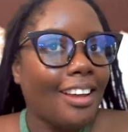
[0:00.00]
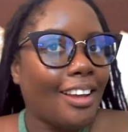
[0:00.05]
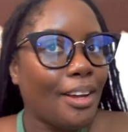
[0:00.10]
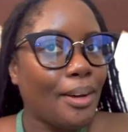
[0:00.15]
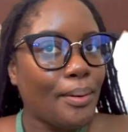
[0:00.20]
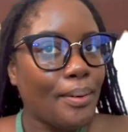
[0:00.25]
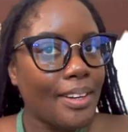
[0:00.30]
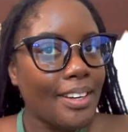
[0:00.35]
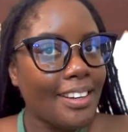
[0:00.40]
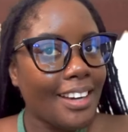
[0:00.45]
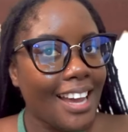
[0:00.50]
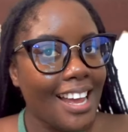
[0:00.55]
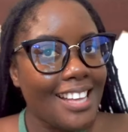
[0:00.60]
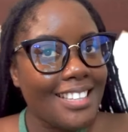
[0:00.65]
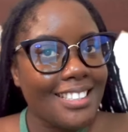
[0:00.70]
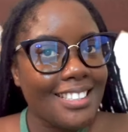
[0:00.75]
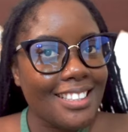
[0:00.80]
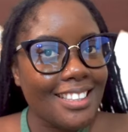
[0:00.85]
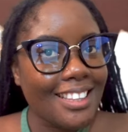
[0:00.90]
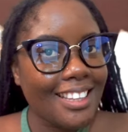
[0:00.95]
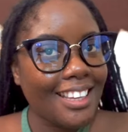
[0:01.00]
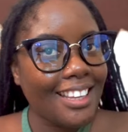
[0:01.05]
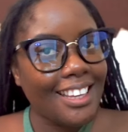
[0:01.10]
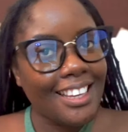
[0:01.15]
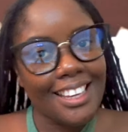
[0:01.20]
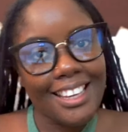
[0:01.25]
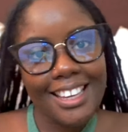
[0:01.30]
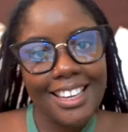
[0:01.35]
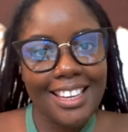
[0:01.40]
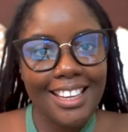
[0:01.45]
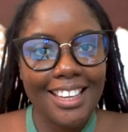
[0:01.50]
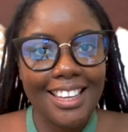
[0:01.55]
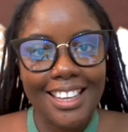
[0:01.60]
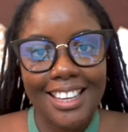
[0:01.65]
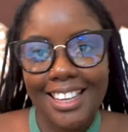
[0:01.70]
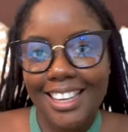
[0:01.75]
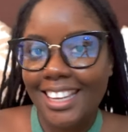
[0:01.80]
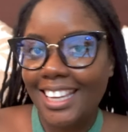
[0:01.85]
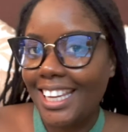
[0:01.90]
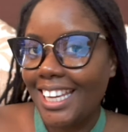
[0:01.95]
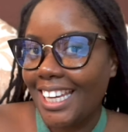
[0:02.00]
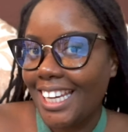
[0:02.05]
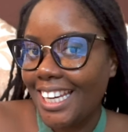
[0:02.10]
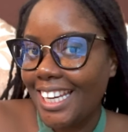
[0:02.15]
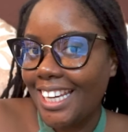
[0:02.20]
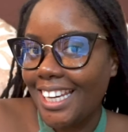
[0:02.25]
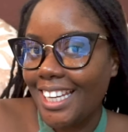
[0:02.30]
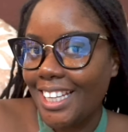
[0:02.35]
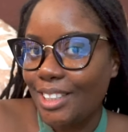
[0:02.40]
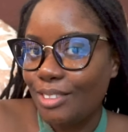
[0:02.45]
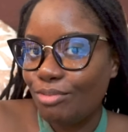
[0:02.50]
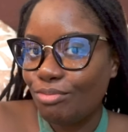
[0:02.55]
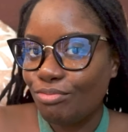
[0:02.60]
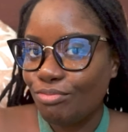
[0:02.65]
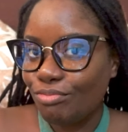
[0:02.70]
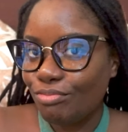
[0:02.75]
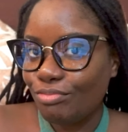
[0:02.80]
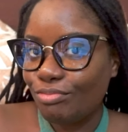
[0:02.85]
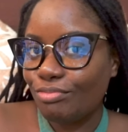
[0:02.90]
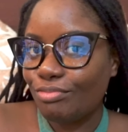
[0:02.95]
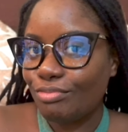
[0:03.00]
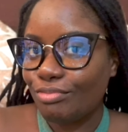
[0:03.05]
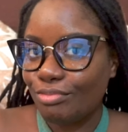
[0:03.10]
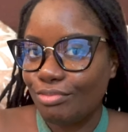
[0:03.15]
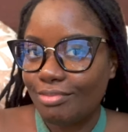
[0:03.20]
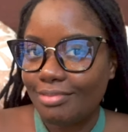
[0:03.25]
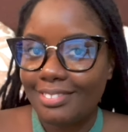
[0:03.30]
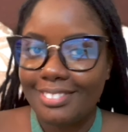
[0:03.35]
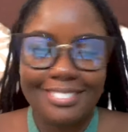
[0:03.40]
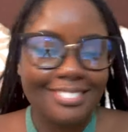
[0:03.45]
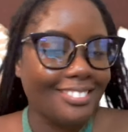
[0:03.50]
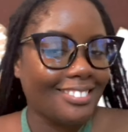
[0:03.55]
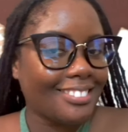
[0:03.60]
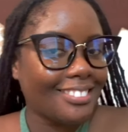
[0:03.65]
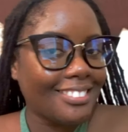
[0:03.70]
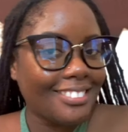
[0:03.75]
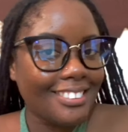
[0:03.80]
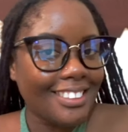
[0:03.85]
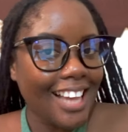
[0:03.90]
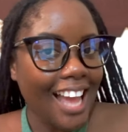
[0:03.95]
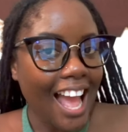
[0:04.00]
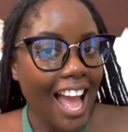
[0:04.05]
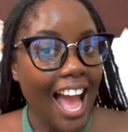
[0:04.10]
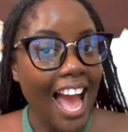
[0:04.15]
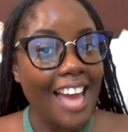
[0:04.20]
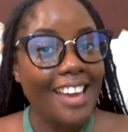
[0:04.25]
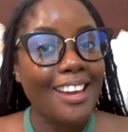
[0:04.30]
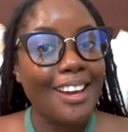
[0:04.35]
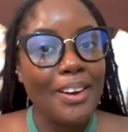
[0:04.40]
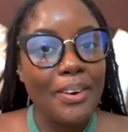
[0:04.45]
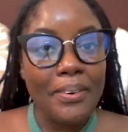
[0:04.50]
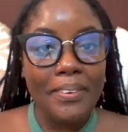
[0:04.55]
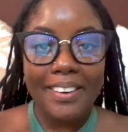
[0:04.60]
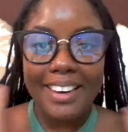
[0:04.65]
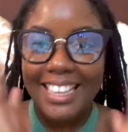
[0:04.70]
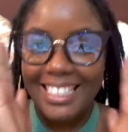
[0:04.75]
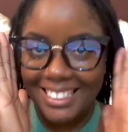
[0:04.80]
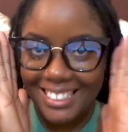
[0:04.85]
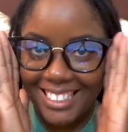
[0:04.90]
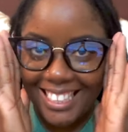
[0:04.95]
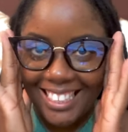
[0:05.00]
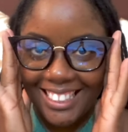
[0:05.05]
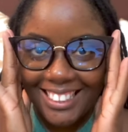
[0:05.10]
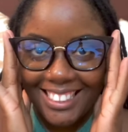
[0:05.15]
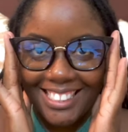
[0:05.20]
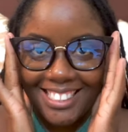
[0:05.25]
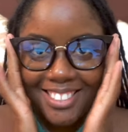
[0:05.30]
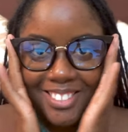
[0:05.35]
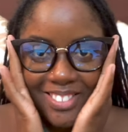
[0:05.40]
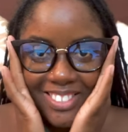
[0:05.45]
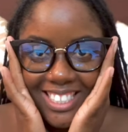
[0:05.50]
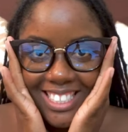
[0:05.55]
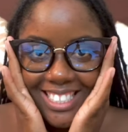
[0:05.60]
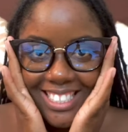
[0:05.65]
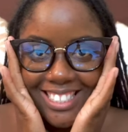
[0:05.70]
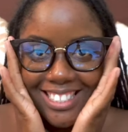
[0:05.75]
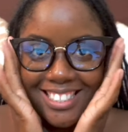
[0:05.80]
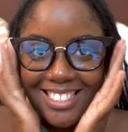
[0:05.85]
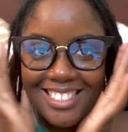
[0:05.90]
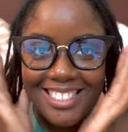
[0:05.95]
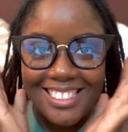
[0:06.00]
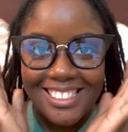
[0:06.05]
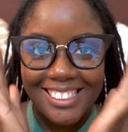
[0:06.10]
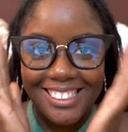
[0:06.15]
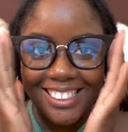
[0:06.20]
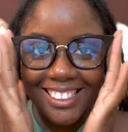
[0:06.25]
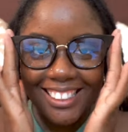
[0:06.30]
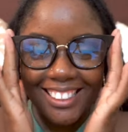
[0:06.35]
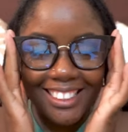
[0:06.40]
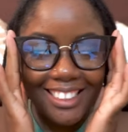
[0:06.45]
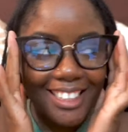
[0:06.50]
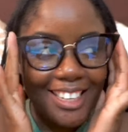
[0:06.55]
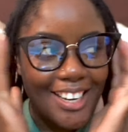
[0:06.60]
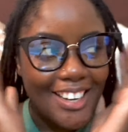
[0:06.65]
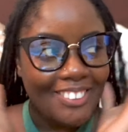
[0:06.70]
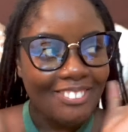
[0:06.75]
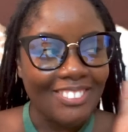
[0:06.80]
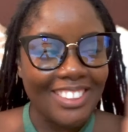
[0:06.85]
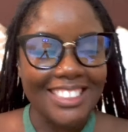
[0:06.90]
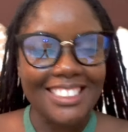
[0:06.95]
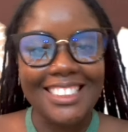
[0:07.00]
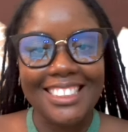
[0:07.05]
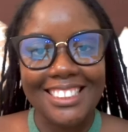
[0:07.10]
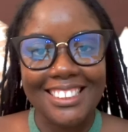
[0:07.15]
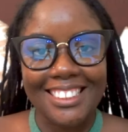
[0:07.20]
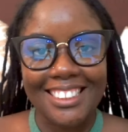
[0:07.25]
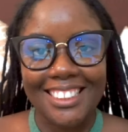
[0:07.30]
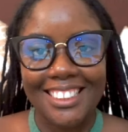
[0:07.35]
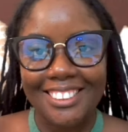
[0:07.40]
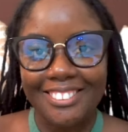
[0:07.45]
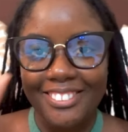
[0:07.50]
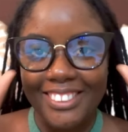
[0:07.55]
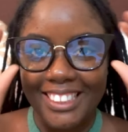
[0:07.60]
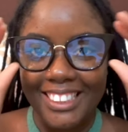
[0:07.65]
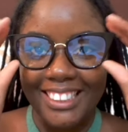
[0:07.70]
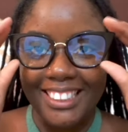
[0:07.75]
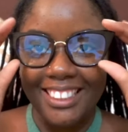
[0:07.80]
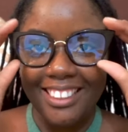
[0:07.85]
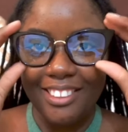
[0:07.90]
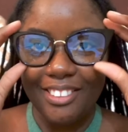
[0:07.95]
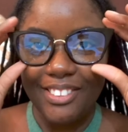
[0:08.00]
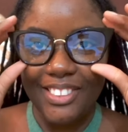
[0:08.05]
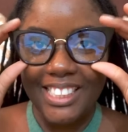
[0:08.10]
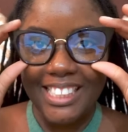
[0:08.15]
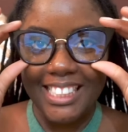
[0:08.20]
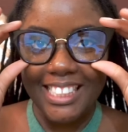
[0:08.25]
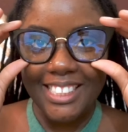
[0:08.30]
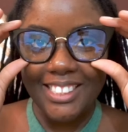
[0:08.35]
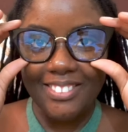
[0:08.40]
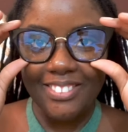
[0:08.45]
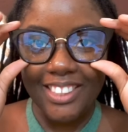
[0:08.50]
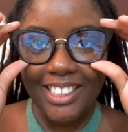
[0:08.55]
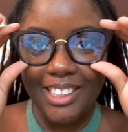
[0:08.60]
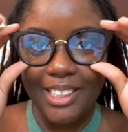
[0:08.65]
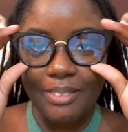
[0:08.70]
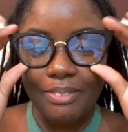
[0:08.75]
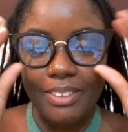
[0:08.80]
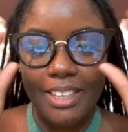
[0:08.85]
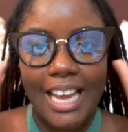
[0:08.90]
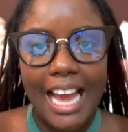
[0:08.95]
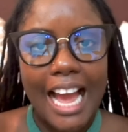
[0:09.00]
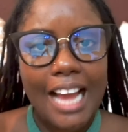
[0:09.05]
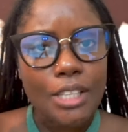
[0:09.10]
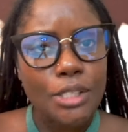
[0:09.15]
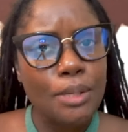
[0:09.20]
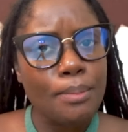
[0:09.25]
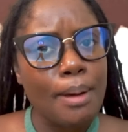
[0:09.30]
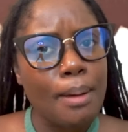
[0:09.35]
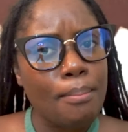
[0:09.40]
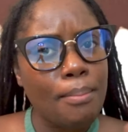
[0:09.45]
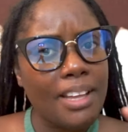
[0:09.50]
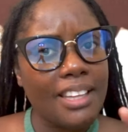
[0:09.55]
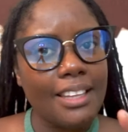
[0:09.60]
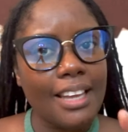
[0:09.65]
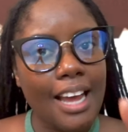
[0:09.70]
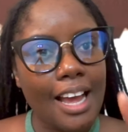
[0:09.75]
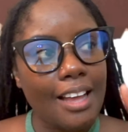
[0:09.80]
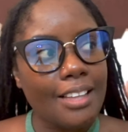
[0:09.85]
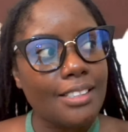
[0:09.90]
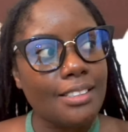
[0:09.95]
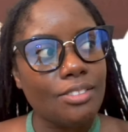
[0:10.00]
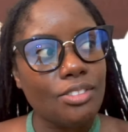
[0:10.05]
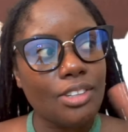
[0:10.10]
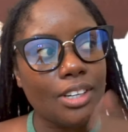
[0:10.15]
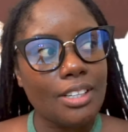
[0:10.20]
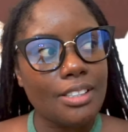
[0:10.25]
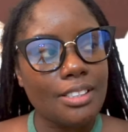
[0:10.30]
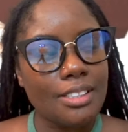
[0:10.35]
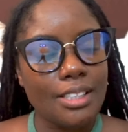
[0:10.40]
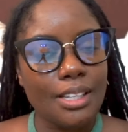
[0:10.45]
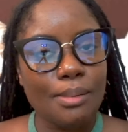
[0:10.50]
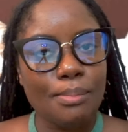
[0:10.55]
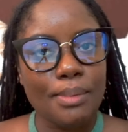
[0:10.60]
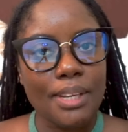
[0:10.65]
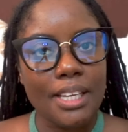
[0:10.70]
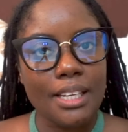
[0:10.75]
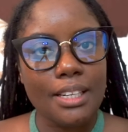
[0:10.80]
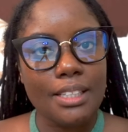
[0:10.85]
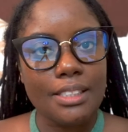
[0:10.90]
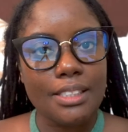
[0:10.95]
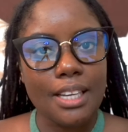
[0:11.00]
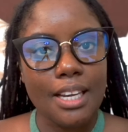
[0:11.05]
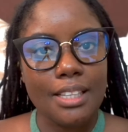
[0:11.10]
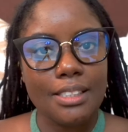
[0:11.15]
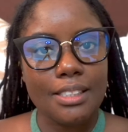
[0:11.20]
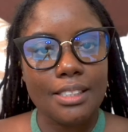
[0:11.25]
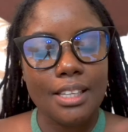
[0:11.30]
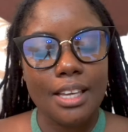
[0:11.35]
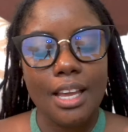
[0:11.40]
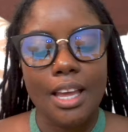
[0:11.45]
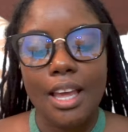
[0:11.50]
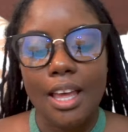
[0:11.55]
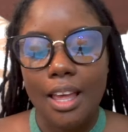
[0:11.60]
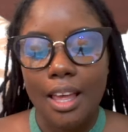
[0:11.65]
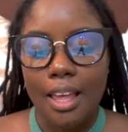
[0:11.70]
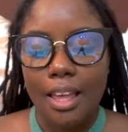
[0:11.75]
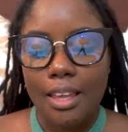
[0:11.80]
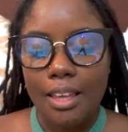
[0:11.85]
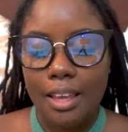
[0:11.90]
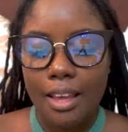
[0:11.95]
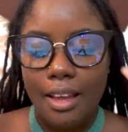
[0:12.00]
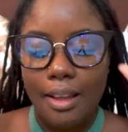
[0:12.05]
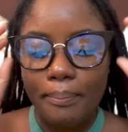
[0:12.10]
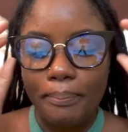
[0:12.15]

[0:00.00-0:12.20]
What do you guys think? I quite like these ones. Like, my sister really loves this one on me. Actually, my mother has not seen me in it yet. Yeah.